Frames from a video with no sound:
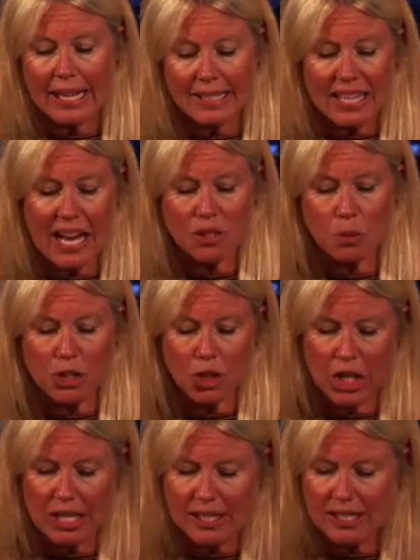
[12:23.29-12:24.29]
And it says,
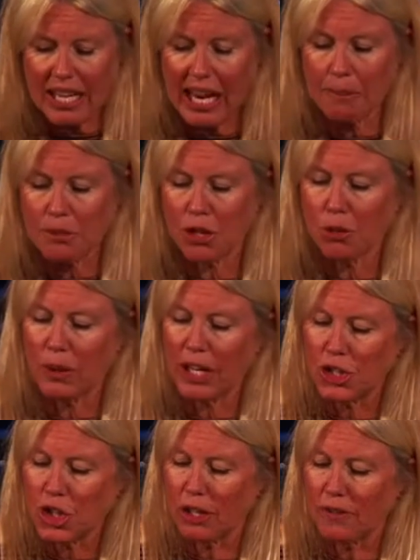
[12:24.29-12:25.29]
when Jesus came to the
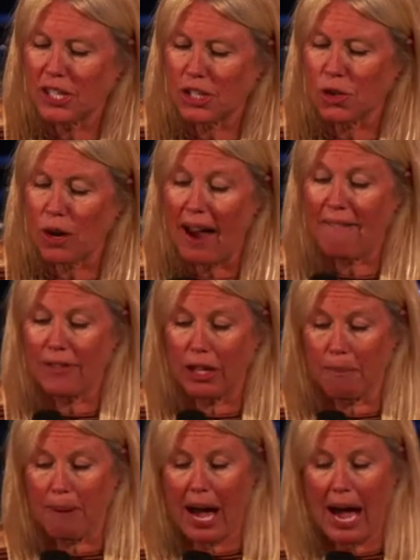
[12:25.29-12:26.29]
region of Caesarea
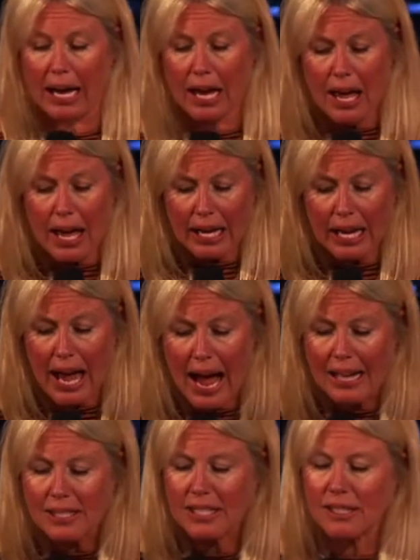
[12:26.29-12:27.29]
Philippi, He
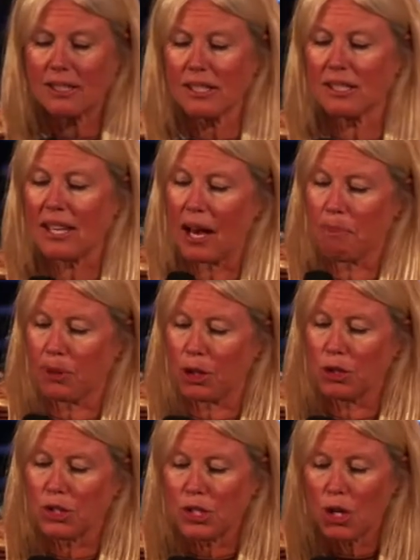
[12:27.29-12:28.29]
asked His
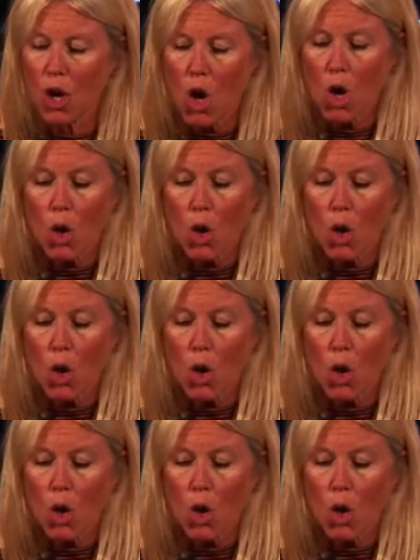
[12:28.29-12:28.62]
disciples,